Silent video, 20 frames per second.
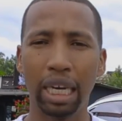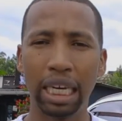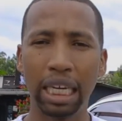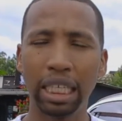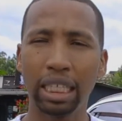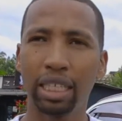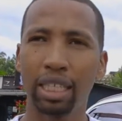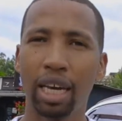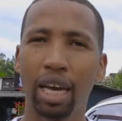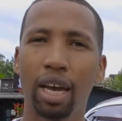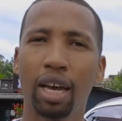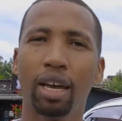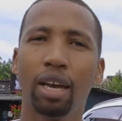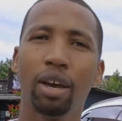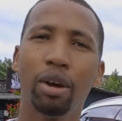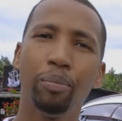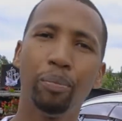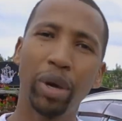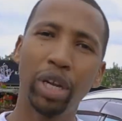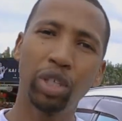liter
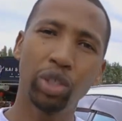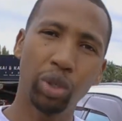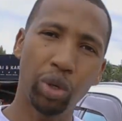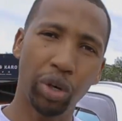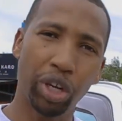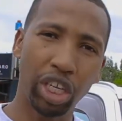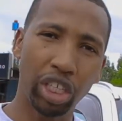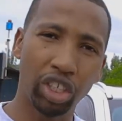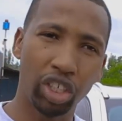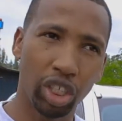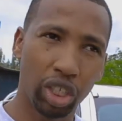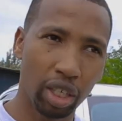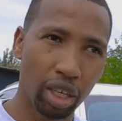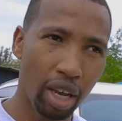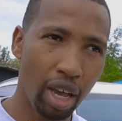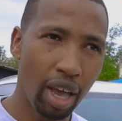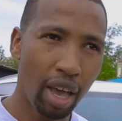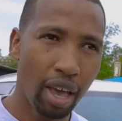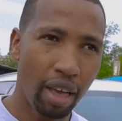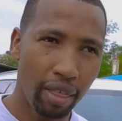petrol engine.
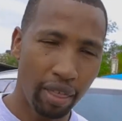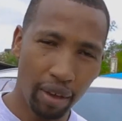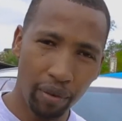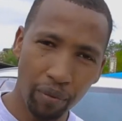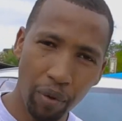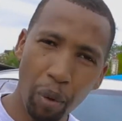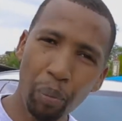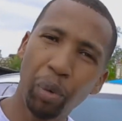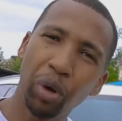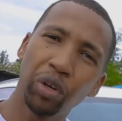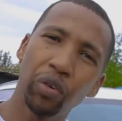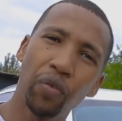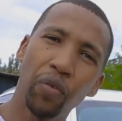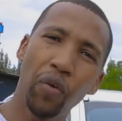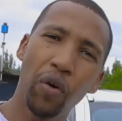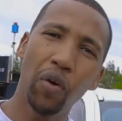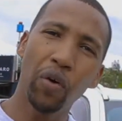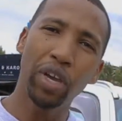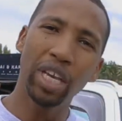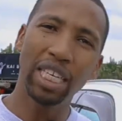The
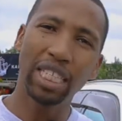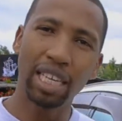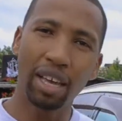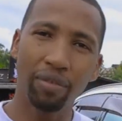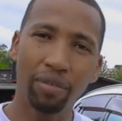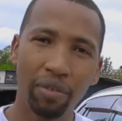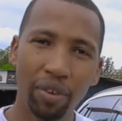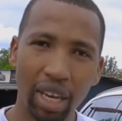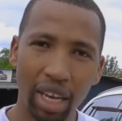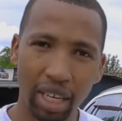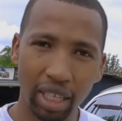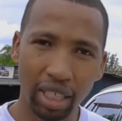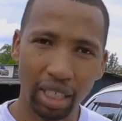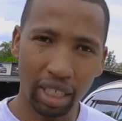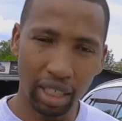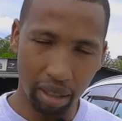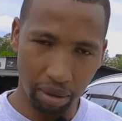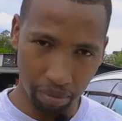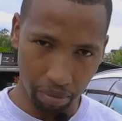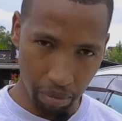4.4 is a
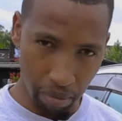V8